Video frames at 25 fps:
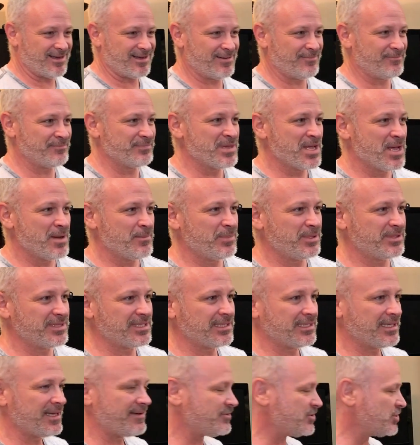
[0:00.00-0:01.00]
um, but
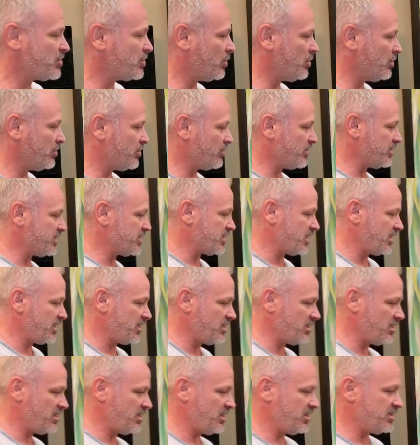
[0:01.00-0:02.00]
the left shoulder is
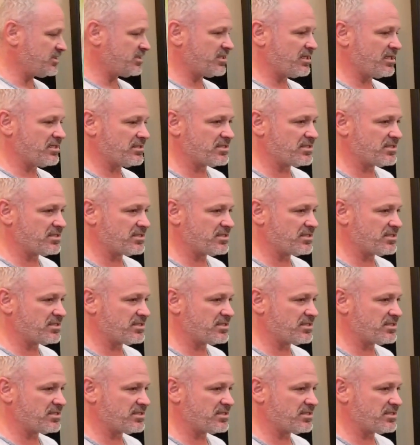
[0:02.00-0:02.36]
it is it